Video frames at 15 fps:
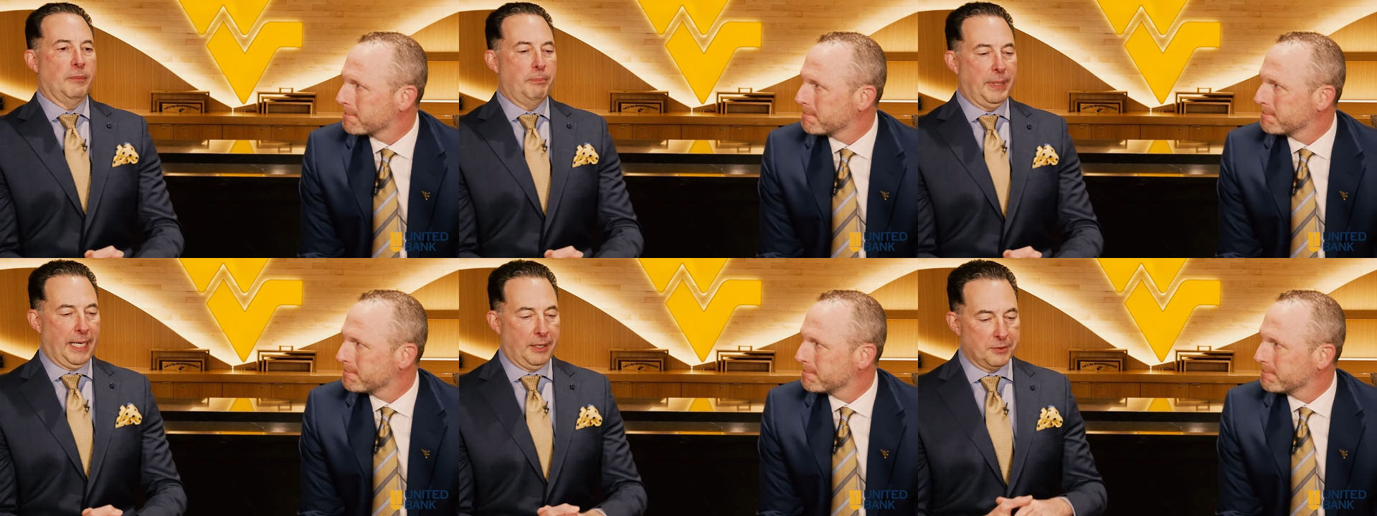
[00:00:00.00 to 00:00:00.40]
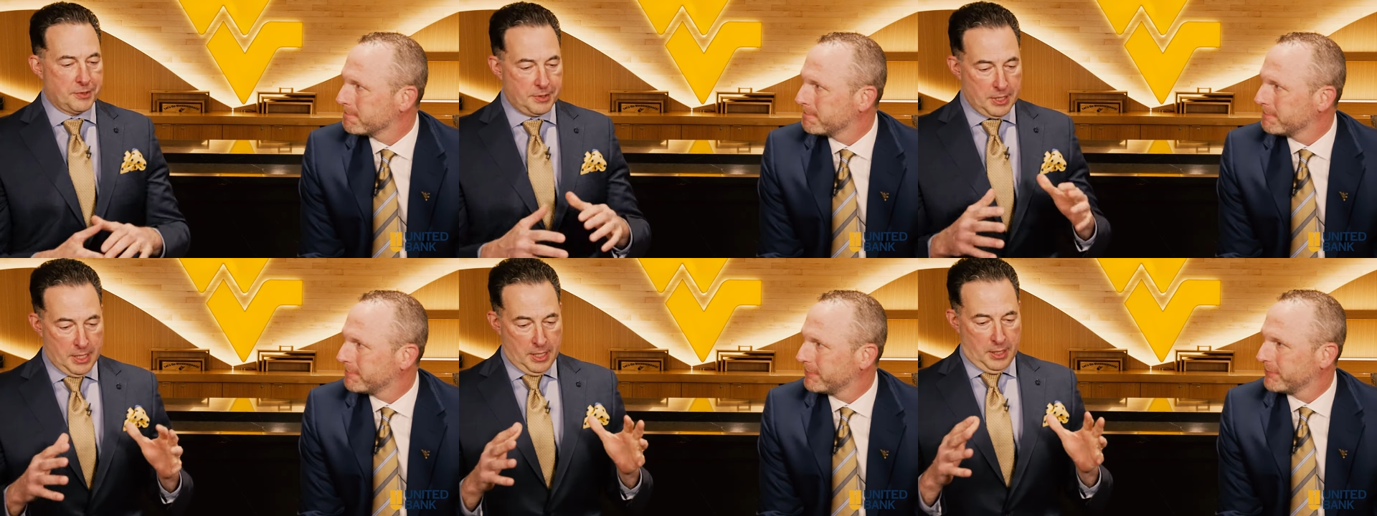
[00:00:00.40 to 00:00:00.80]

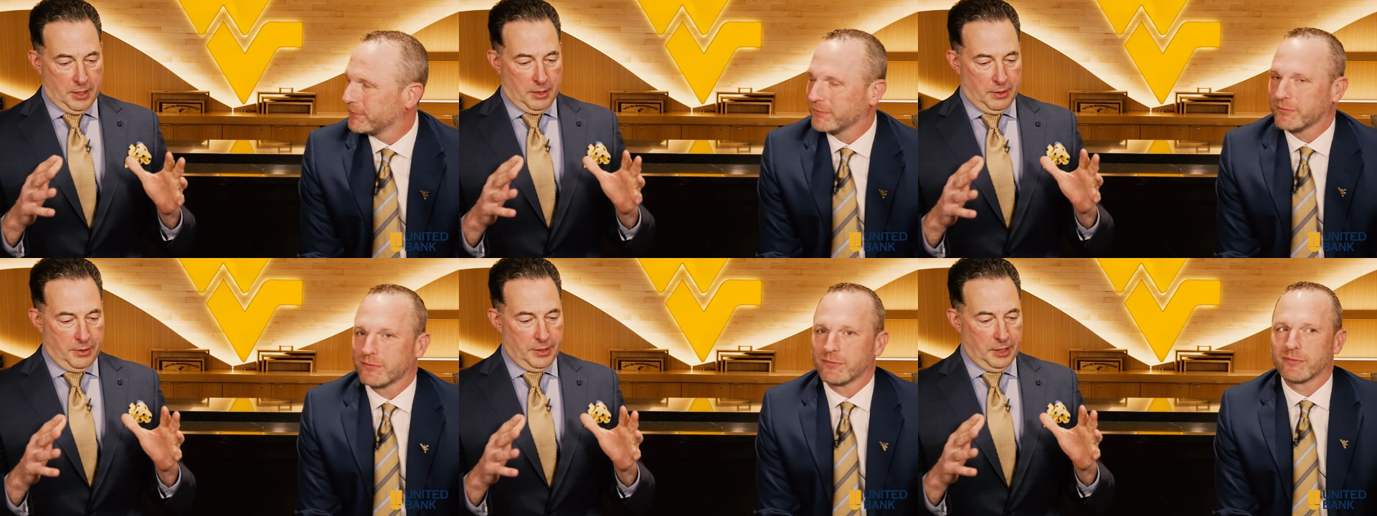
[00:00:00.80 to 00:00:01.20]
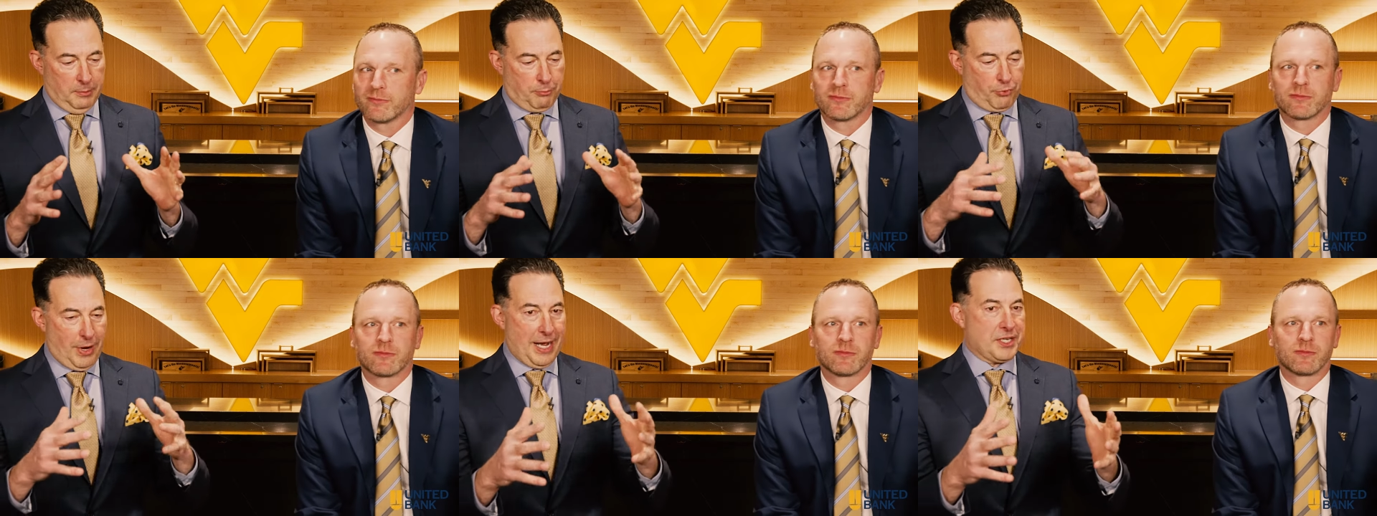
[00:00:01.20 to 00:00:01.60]
Speaker 1: about the
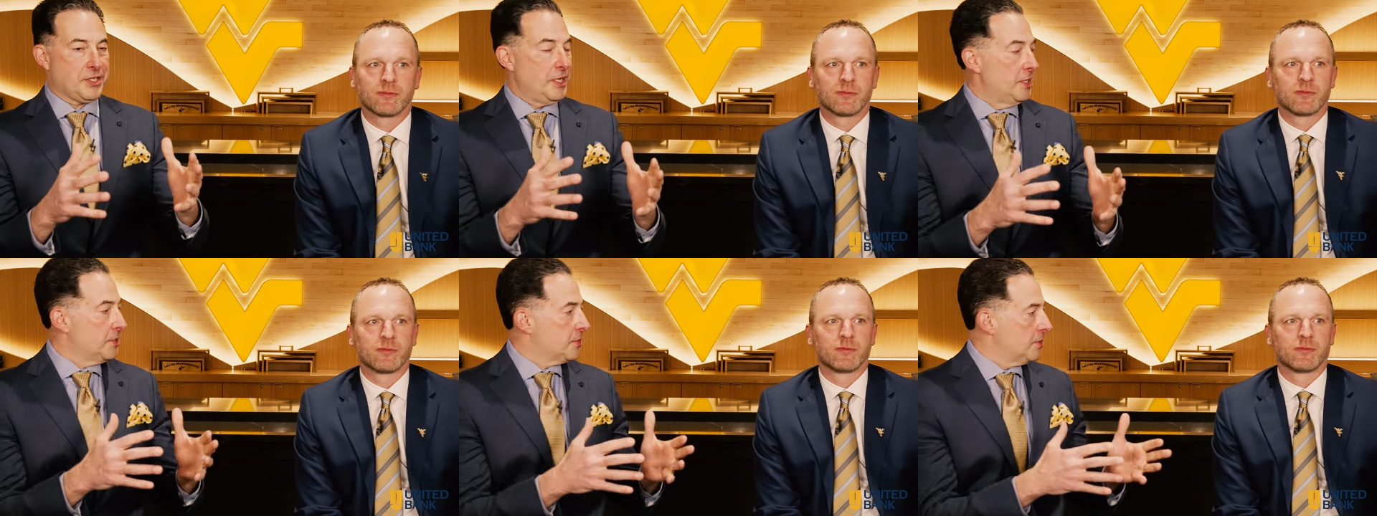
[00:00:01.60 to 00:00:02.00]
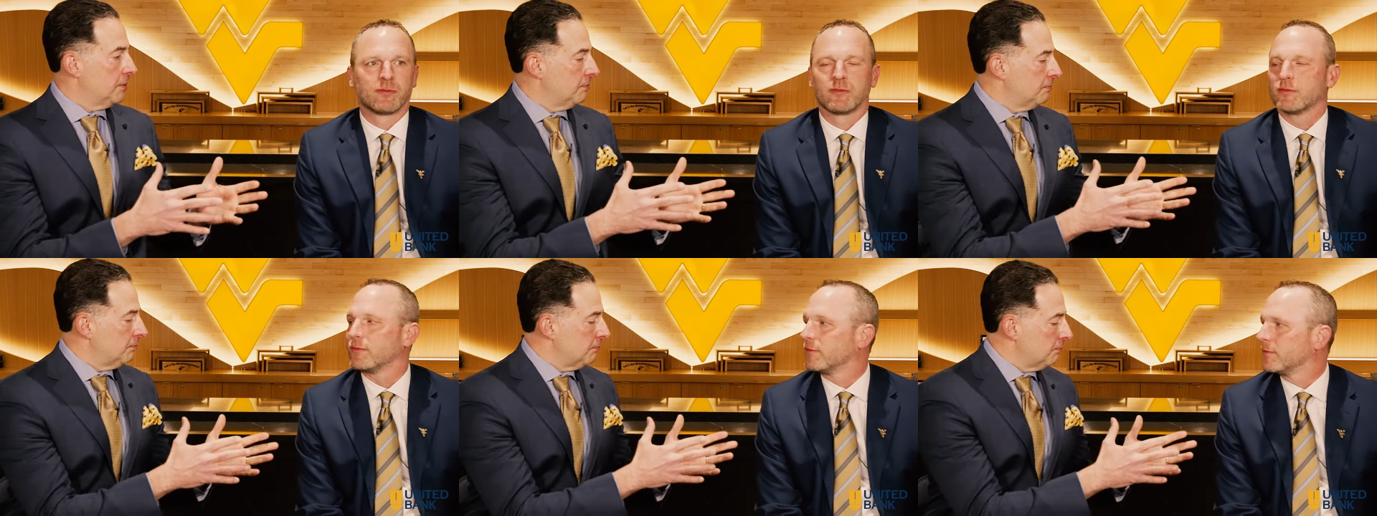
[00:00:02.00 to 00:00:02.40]
process
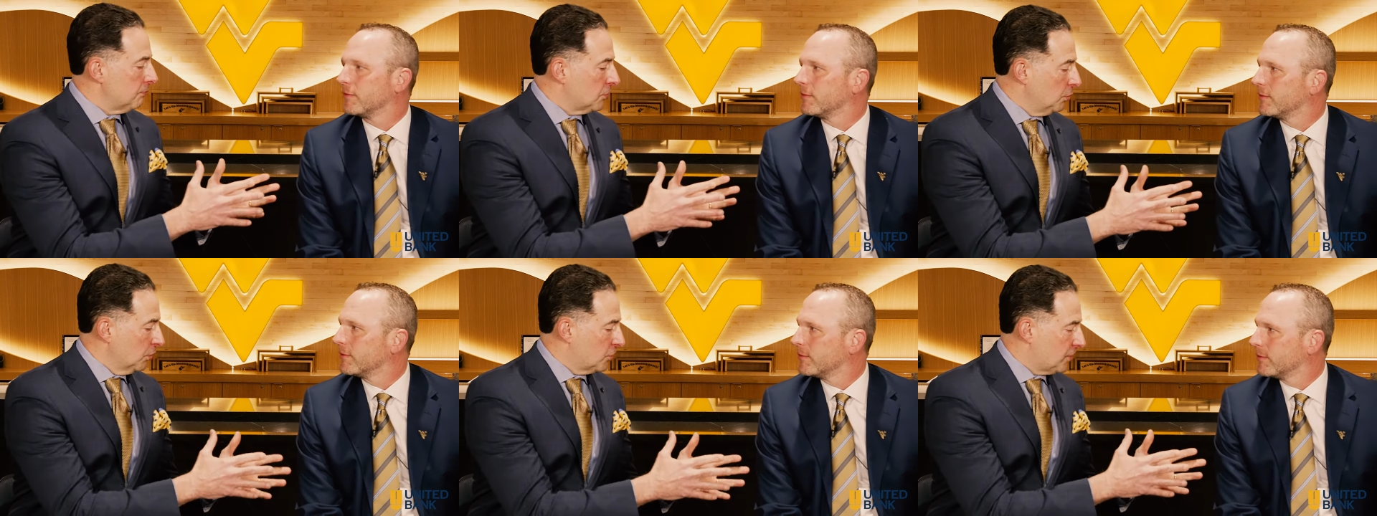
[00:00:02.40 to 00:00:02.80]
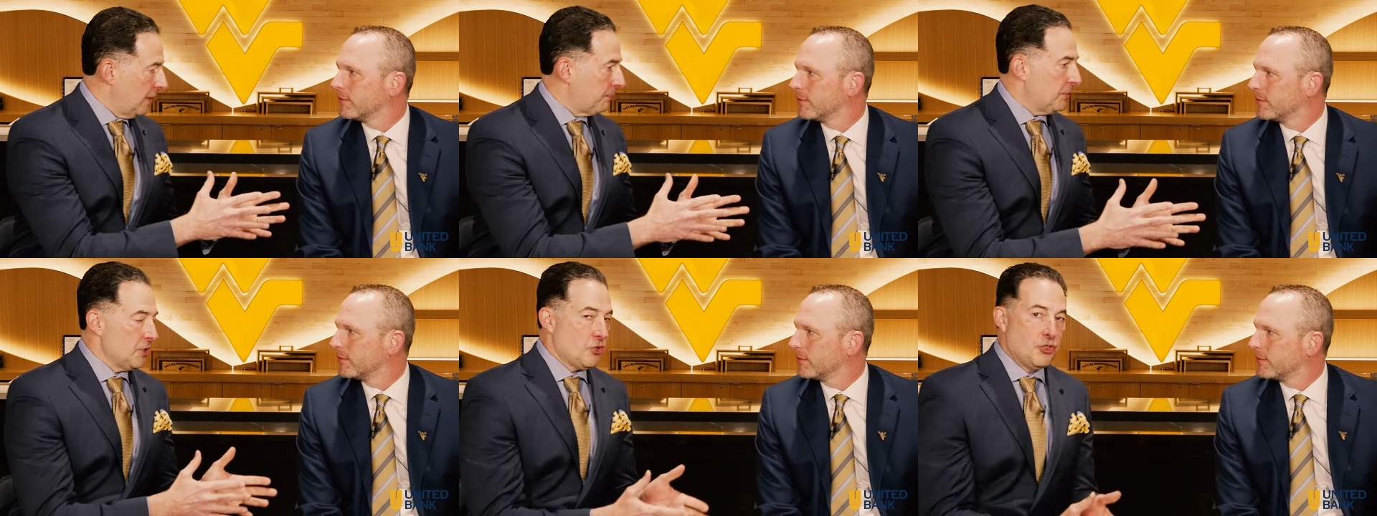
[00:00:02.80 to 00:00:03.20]
to
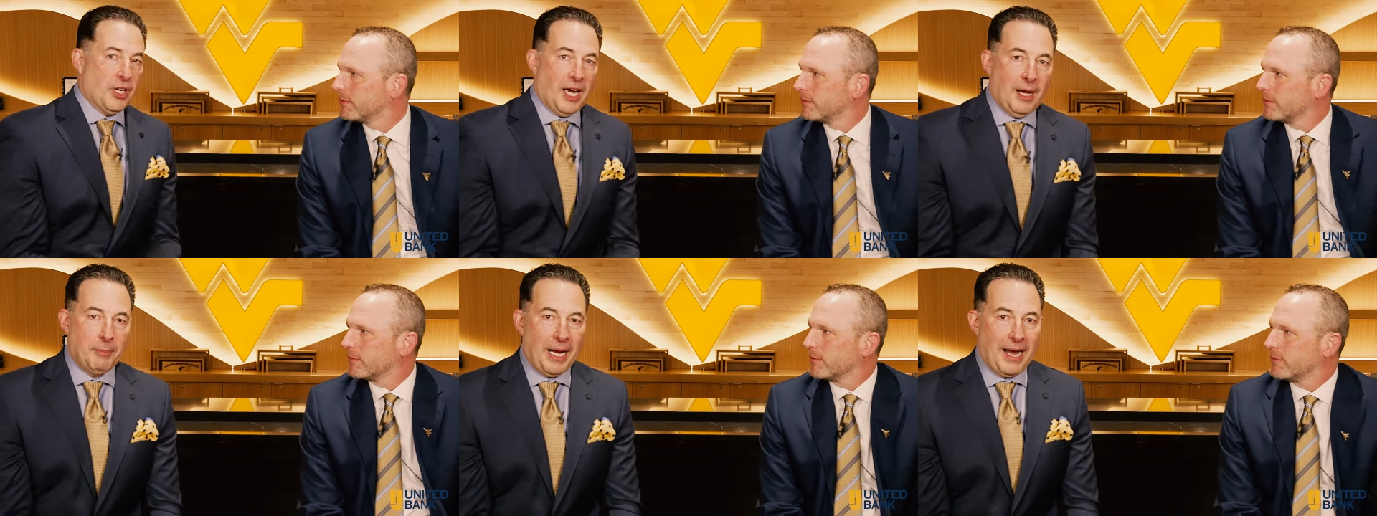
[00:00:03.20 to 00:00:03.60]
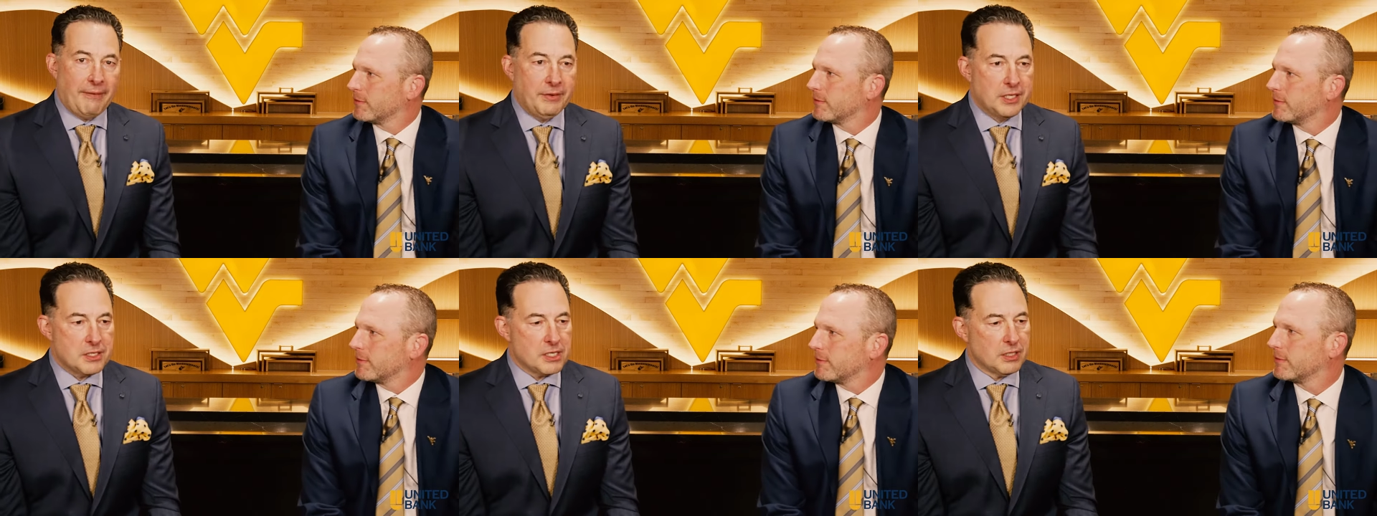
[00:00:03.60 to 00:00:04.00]
accept this job?
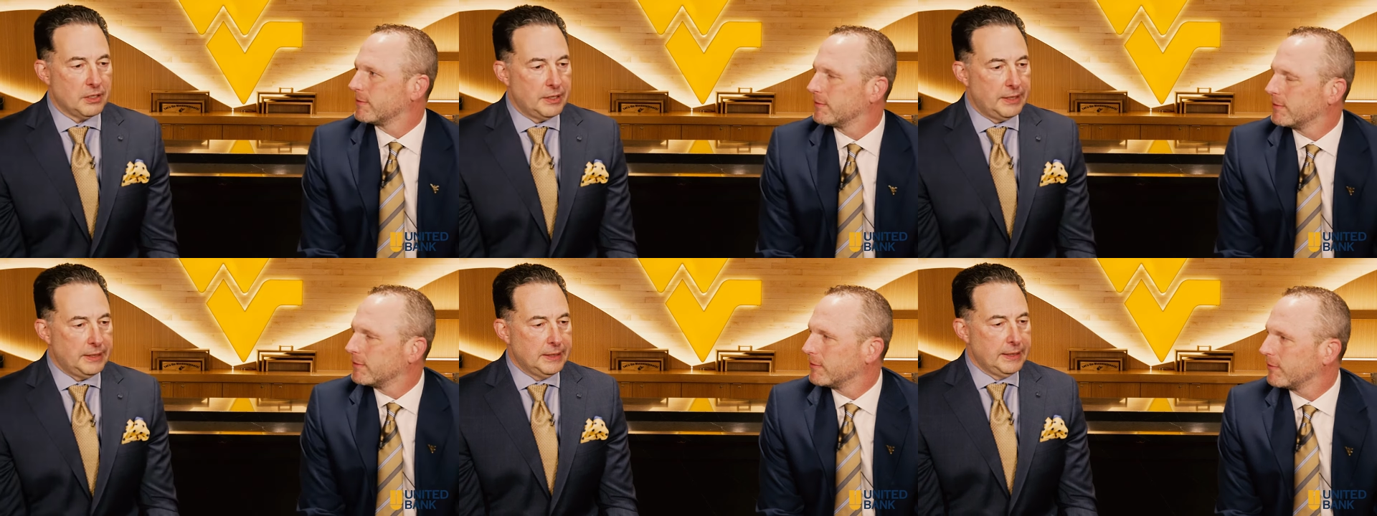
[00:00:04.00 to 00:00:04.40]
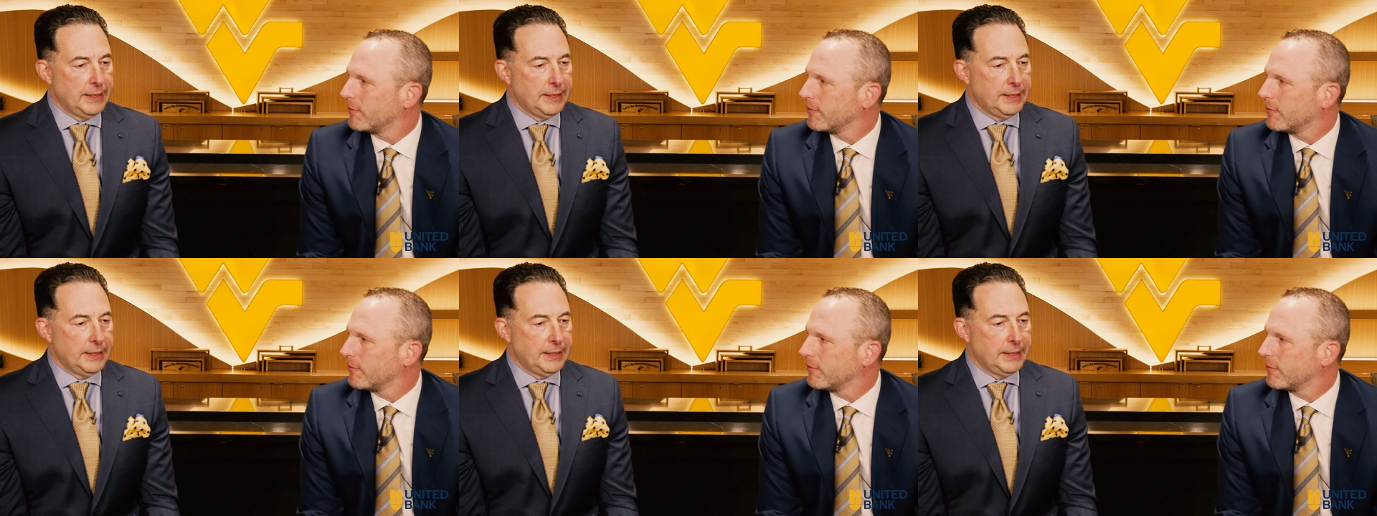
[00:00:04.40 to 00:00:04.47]
Obviously,